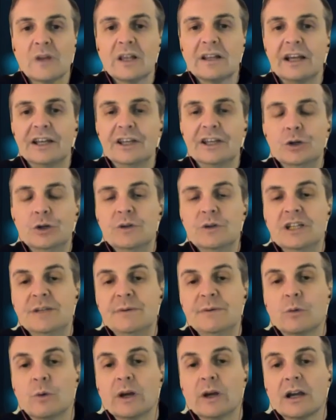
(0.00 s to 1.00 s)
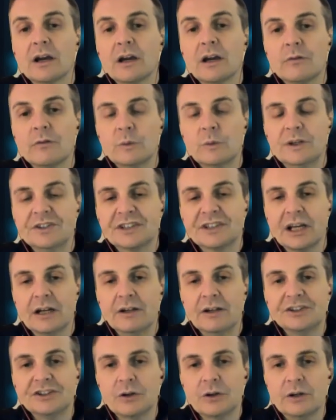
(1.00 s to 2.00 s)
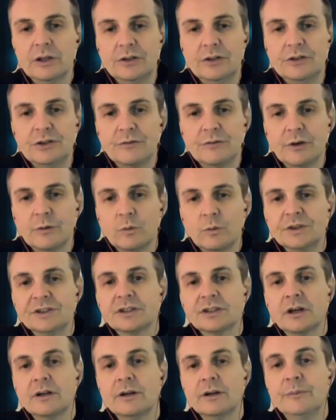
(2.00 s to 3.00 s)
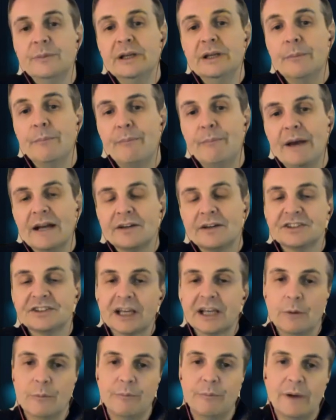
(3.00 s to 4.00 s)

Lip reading: that you need to be quite careful when you're scouting because your RU251 is going to be a better scout